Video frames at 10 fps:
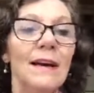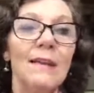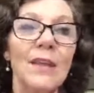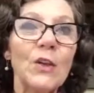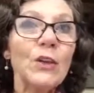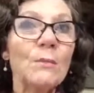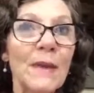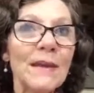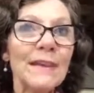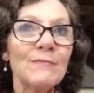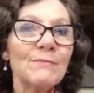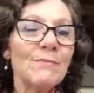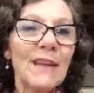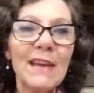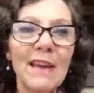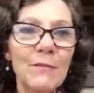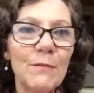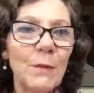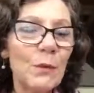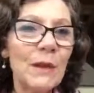They couldn't make it.
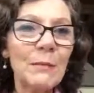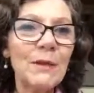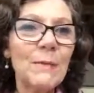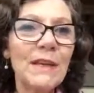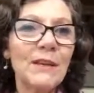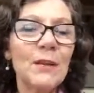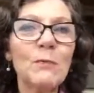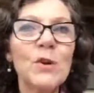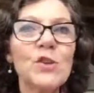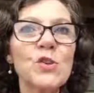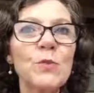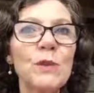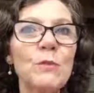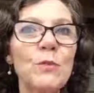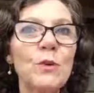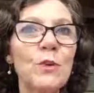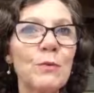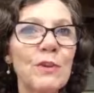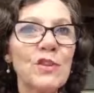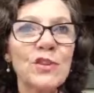They weren't able to make it on March 24th, the
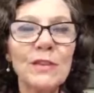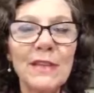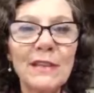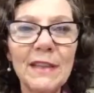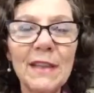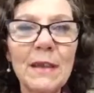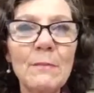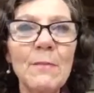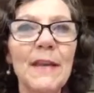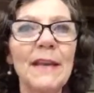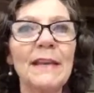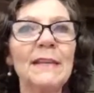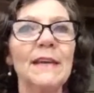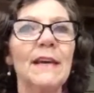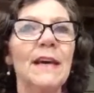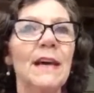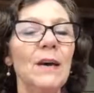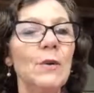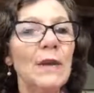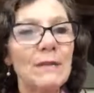original date that they had planned.
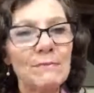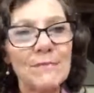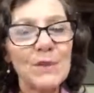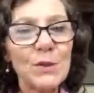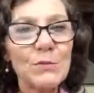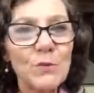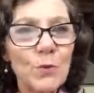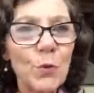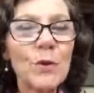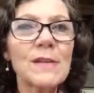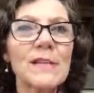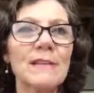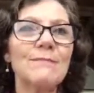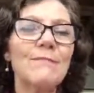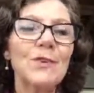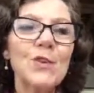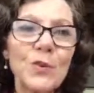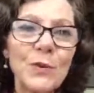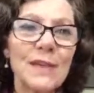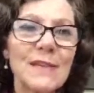Okay, so quarantine for 2
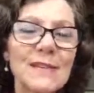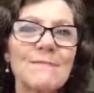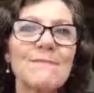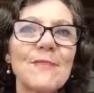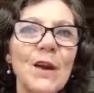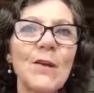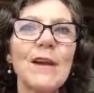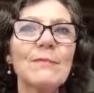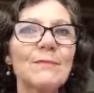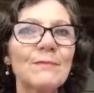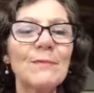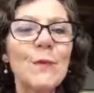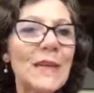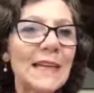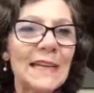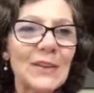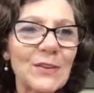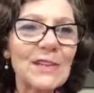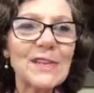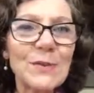weeks. All right, we can handle
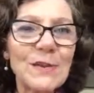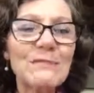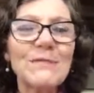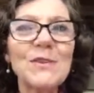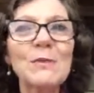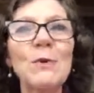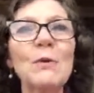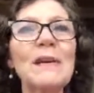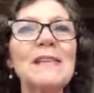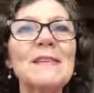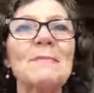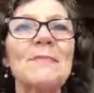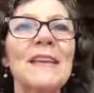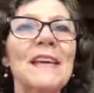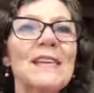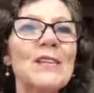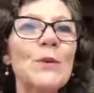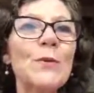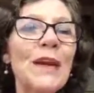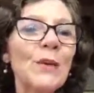this, right? 2 more weeks. So
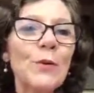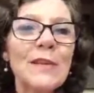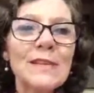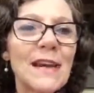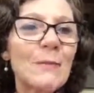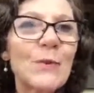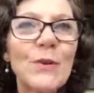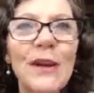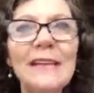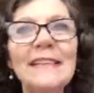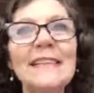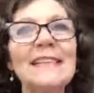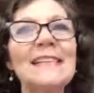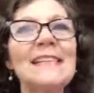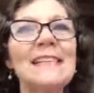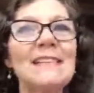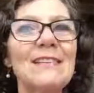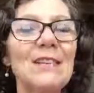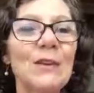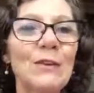we had a great time with grandkids,
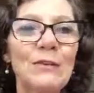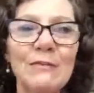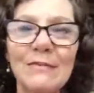and